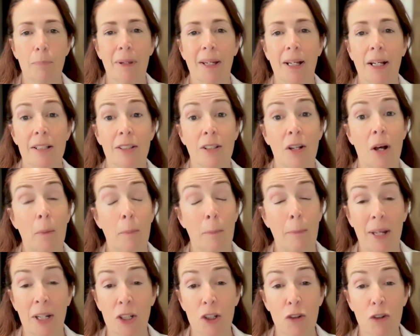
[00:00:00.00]
because on
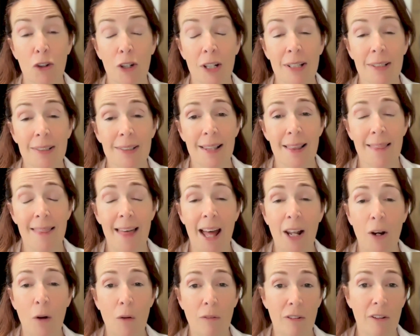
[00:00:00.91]
Pinterest,
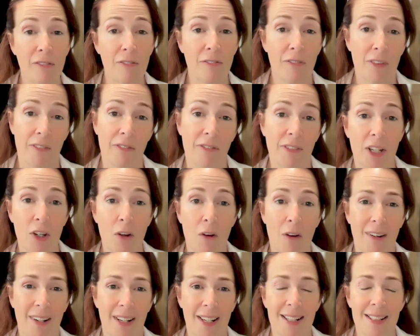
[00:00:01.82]
that over 50
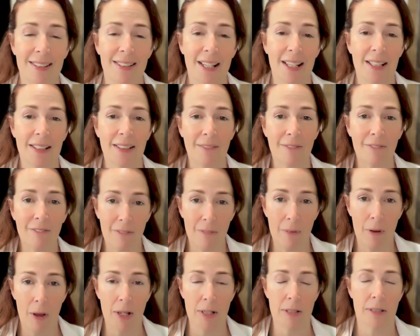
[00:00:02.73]
audience
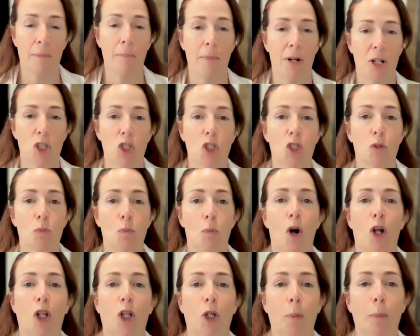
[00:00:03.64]
is a much
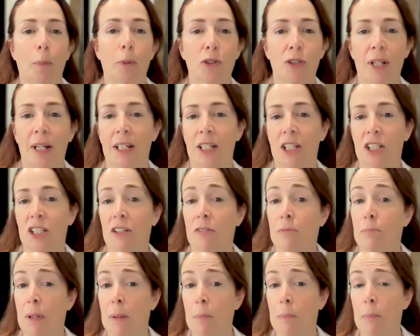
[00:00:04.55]
smaller percentage
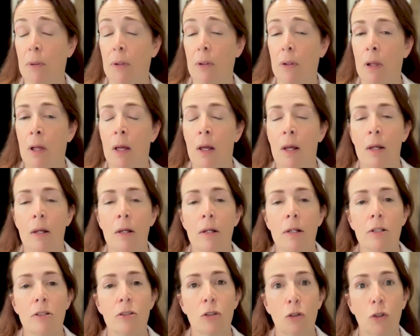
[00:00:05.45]
of people.
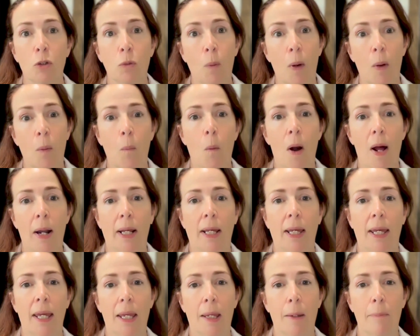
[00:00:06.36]
So do I want
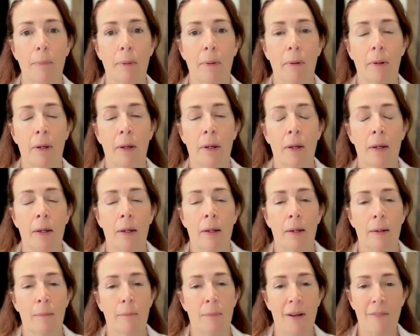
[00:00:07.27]
to keep
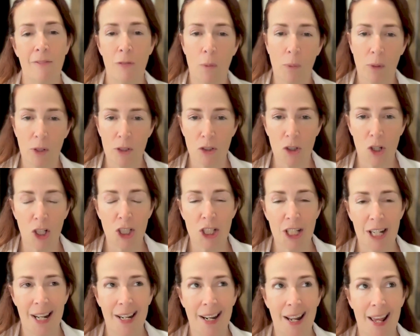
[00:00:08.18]
my focus on
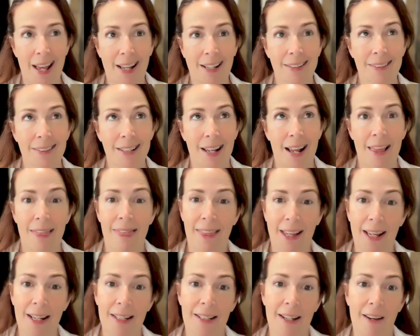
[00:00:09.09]
Gen X? I
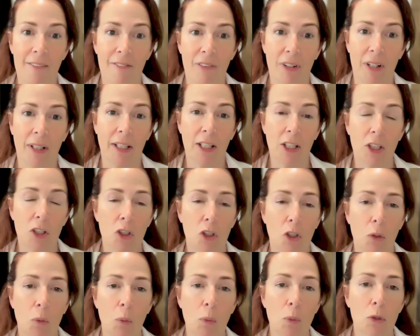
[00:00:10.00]
think I definitely
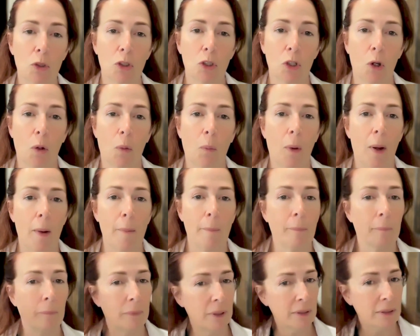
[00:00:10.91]
do. So
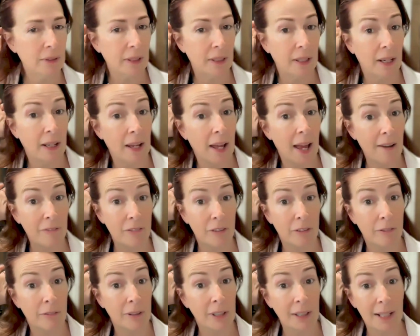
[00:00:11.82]
I'm just going to have
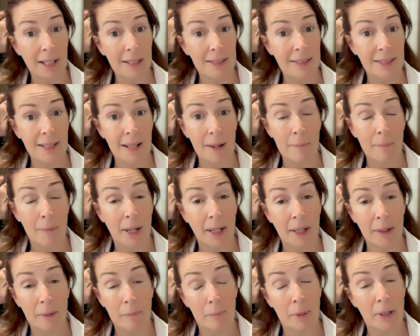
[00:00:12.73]
to realize that
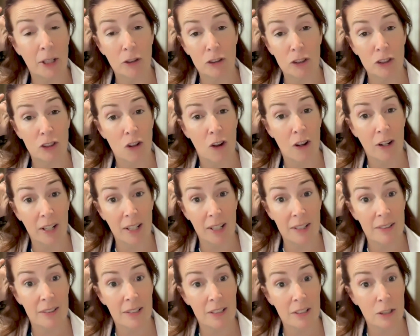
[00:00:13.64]
my Pinterest
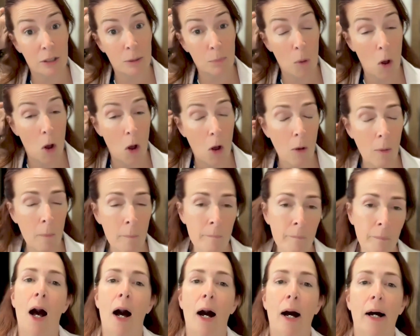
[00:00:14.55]
audience is
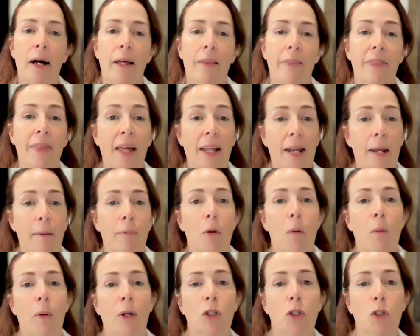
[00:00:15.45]
small. Then I'm
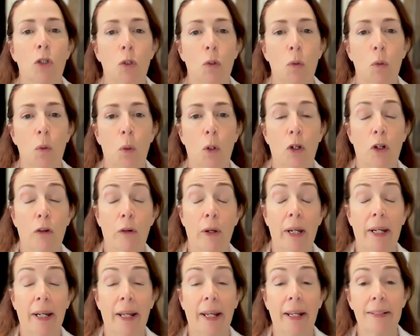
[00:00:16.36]
going to
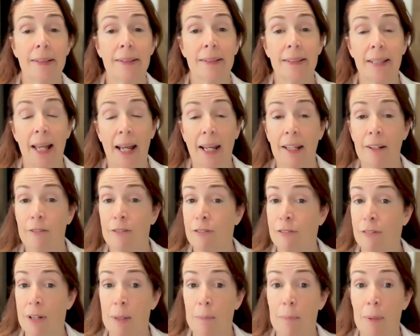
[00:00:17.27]
create a second
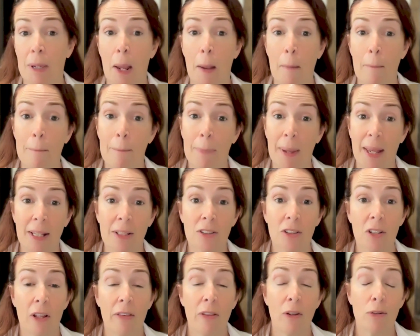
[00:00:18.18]
freebie
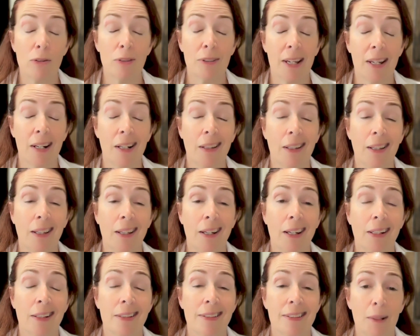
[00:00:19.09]
based on those
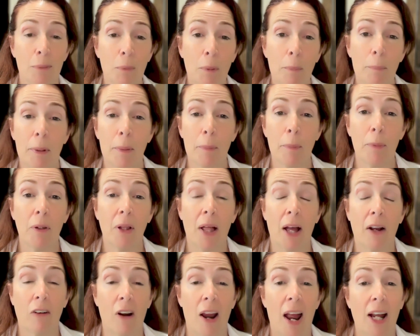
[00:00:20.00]
analytics, see what people
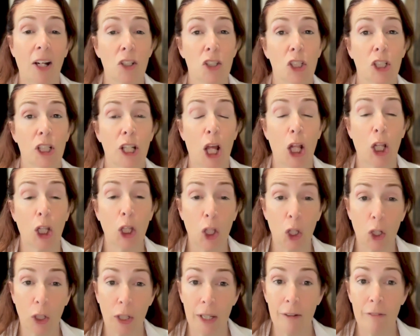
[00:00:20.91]
are actually
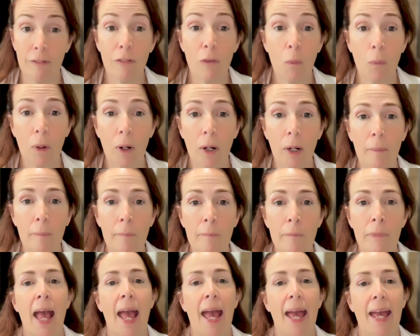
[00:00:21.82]
looking for.
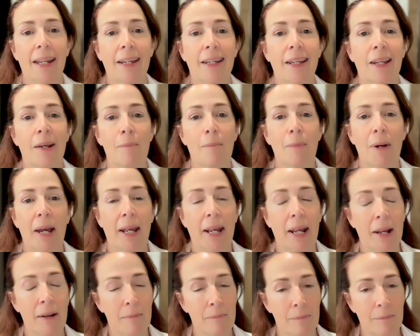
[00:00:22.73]
And
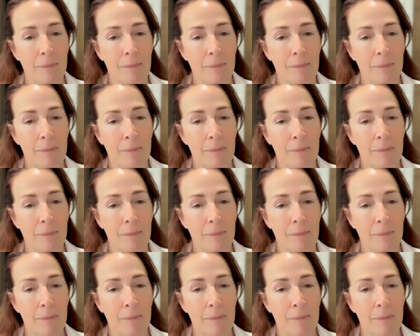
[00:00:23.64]
my